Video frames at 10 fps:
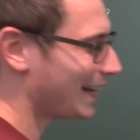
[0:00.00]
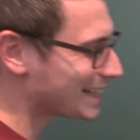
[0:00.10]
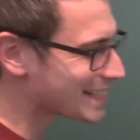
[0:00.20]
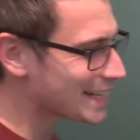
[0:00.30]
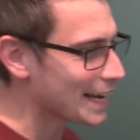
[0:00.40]

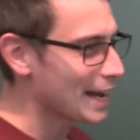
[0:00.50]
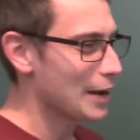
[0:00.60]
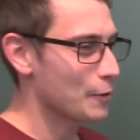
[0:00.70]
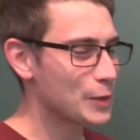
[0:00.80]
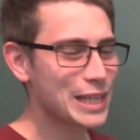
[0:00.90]
Actually,
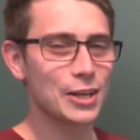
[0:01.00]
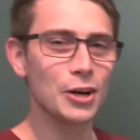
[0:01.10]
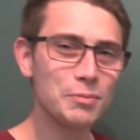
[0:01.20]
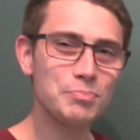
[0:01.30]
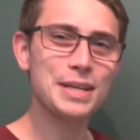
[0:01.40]
we
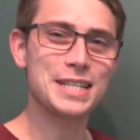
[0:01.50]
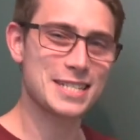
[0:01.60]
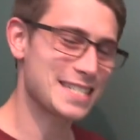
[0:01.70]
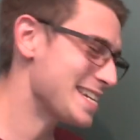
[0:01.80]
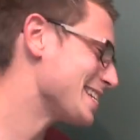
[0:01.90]
could be
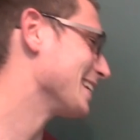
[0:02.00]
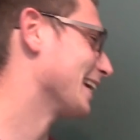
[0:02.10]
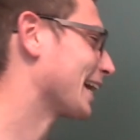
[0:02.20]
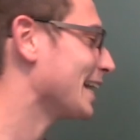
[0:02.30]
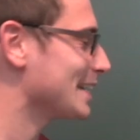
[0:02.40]

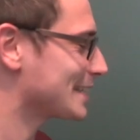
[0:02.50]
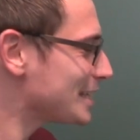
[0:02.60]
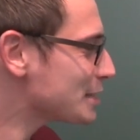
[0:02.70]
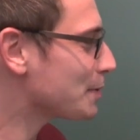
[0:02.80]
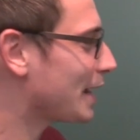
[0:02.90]
cheating
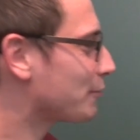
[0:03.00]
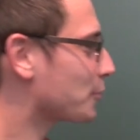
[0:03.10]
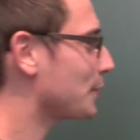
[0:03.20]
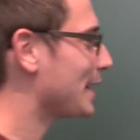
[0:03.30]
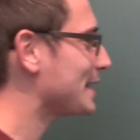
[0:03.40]
since we have
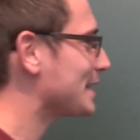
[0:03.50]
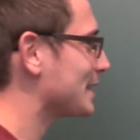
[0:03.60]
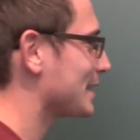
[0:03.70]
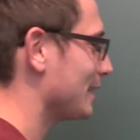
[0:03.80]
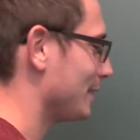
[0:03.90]

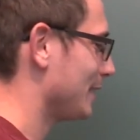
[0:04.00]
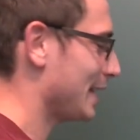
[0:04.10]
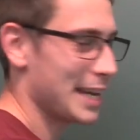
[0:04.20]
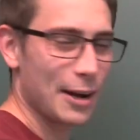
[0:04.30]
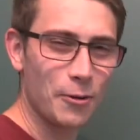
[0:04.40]
created.
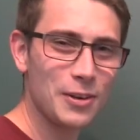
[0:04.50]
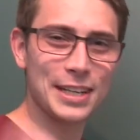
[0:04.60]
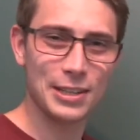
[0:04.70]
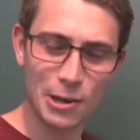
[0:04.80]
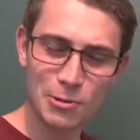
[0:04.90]
And I
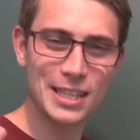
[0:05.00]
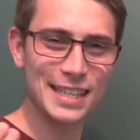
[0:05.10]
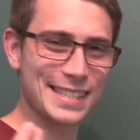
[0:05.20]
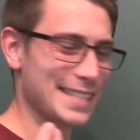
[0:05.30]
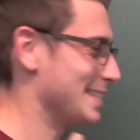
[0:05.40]
only
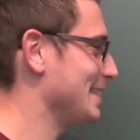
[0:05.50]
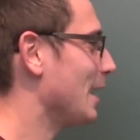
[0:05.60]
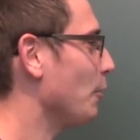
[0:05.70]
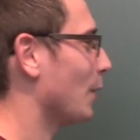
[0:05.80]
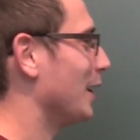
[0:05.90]
noticed this
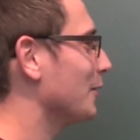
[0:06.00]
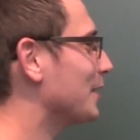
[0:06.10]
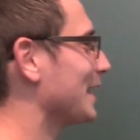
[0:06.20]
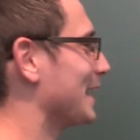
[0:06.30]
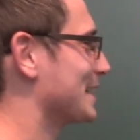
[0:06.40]
now while
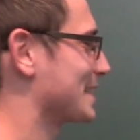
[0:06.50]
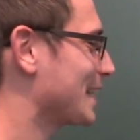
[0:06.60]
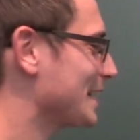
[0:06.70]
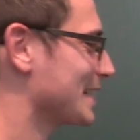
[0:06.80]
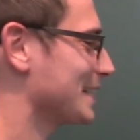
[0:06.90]
looking at the
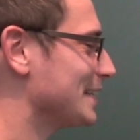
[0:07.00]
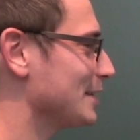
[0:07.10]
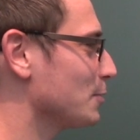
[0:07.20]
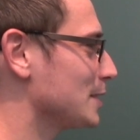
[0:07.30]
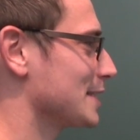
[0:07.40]
sketch. I
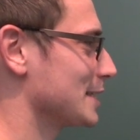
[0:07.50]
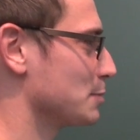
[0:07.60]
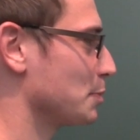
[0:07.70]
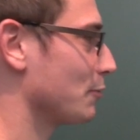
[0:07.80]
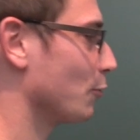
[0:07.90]
didn't notice
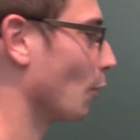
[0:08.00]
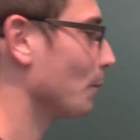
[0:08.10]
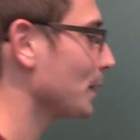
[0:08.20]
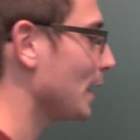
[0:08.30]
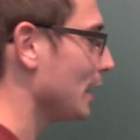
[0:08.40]
this before.